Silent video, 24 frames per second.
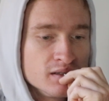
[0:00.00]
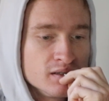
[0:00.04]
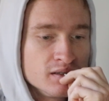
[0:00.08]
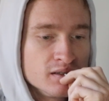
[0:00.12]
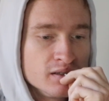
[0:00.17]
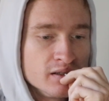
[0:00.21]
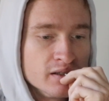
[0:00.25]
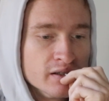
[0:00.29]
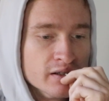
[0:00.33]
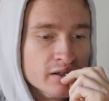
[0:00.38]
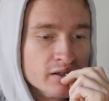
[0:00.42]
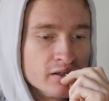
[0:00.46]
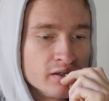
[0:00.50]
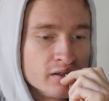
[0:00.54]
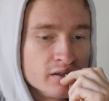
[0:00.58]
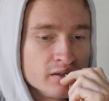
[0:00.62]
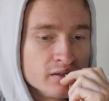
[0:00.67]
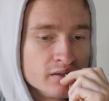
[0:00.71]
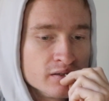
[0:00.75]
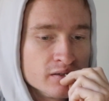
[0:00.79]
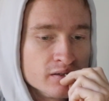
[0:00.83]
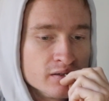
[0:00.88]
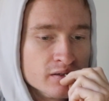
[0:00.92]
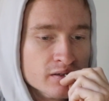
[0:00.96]
Here?
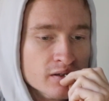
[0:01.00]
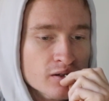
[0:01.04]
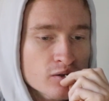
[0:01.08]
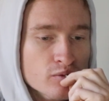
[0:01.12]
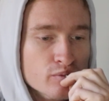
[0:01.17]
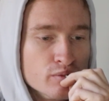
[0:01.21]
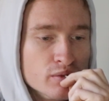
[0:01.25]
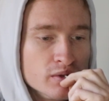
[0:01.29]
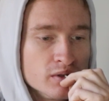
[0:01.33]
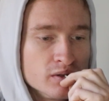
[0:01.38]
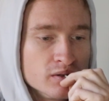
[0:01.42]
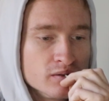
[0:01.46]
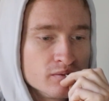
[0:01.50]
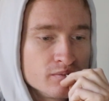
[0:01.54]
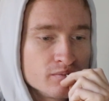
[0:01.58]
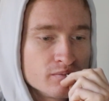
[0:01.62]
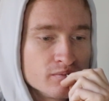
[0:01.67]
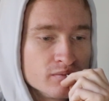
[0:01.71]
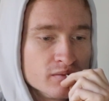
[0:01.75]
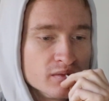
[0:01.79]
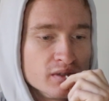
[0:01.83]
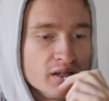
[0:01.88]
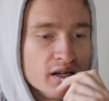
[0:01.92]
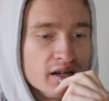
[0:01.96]
Nope.
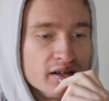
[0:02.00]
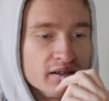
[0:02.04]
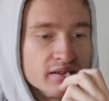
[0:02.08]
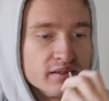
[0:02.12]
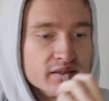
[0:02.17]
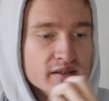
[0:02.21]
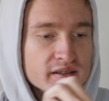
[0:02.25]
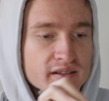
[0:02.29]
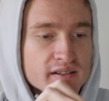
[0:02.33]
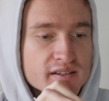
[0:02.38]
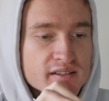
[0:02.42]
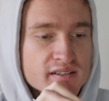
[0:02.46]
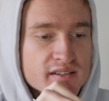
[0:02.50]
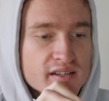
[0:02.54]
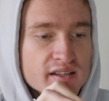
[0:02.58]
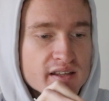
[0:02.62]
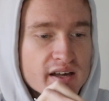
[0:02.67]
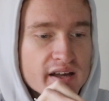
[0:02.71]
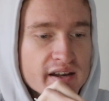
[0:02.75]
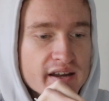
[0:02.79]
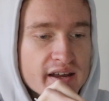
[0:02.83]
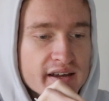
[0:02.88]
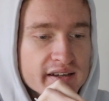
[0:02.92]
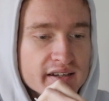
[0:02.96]
Yeah, I can see
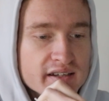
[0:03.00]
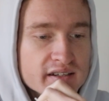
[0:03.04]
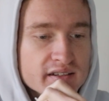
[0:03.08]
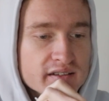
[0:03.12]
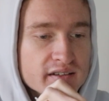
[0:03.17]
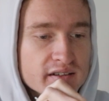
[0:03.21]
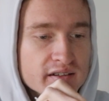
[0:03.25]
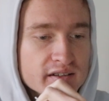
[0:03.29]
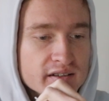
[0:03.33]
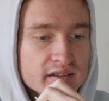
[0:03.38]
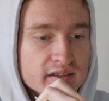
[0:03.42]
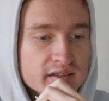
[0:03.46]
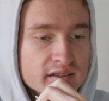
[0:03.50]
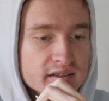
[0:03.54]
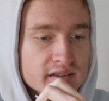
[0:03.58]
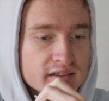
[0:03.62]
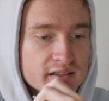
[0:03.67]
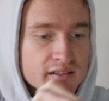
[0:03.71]
that hanging. Duh.